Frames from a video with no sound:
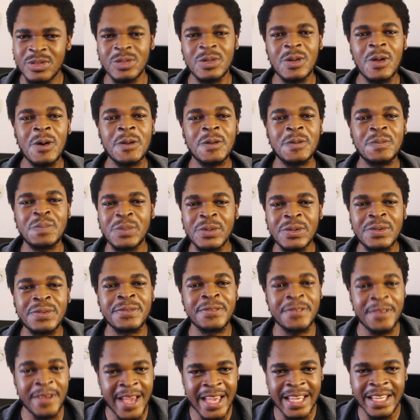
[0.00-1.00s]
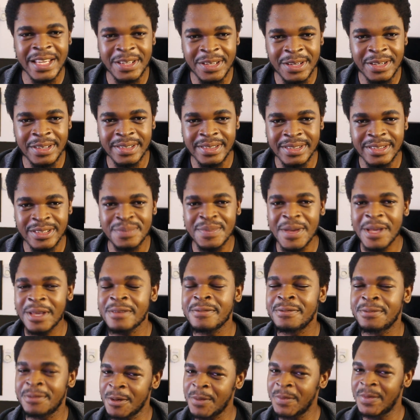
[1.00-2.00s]
to not put fear in you, to make
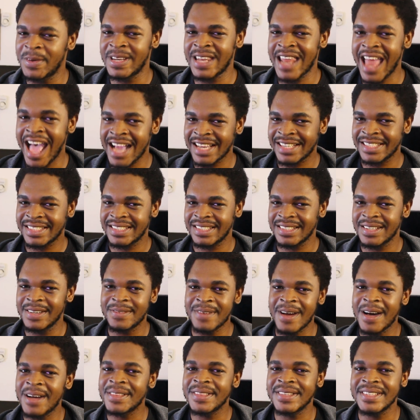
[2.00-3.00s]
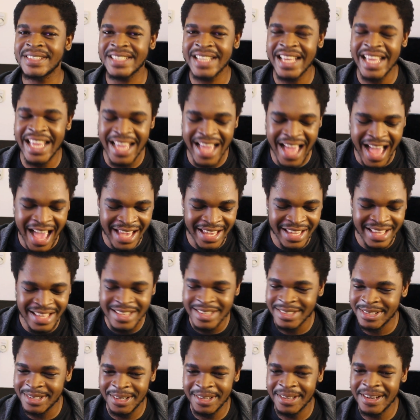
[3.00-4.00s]
you feel relaxed around this A I.
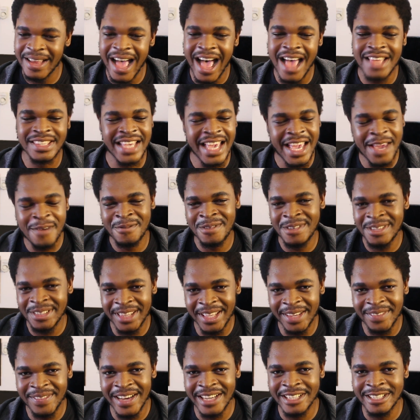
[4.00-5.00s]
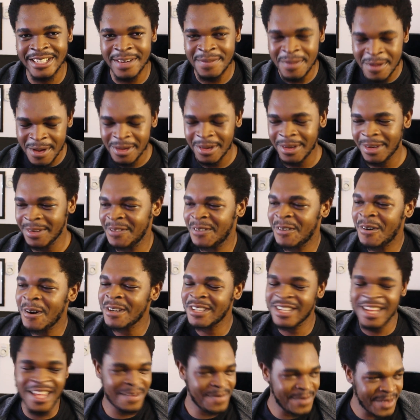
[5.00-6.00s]
So you're gonna ask, hey, will you take my job? Of
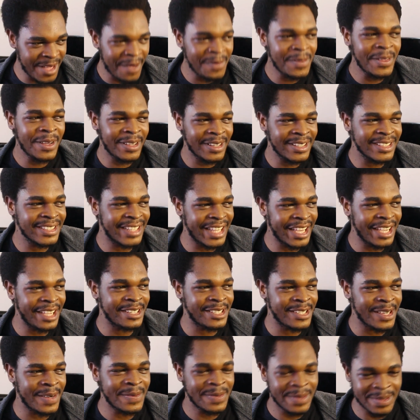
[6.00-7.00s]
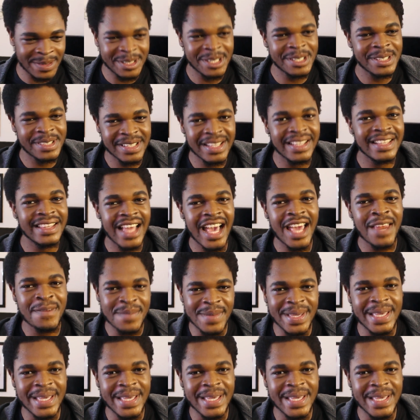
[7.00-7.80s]
course, I'm, I'm not gonna take your job, so just let